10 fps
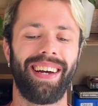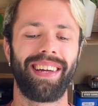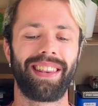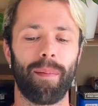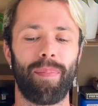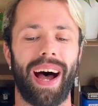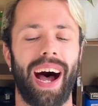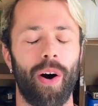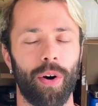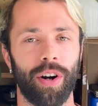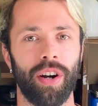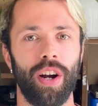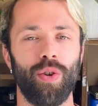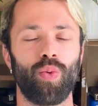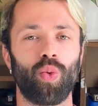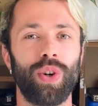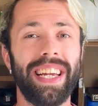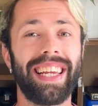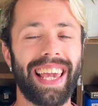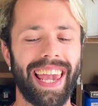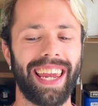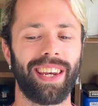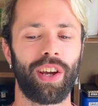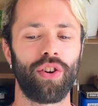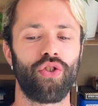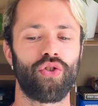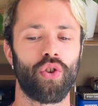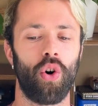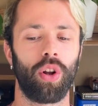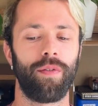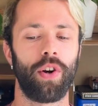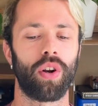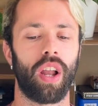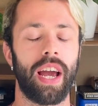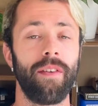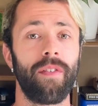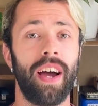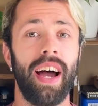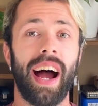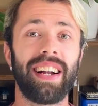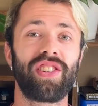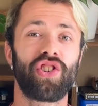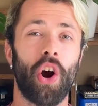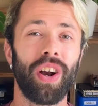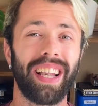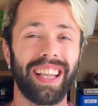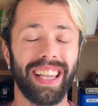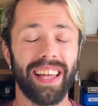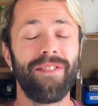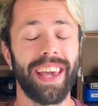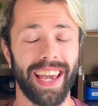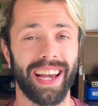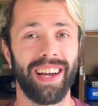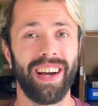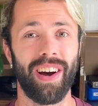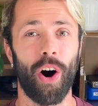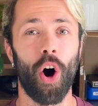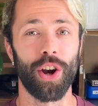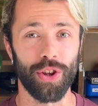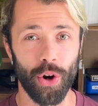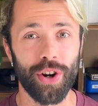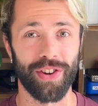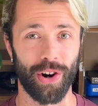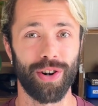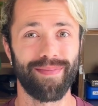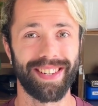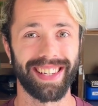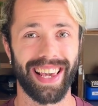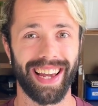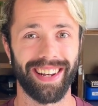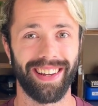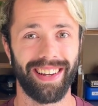the power, regain control of your life, and start living on your terms again.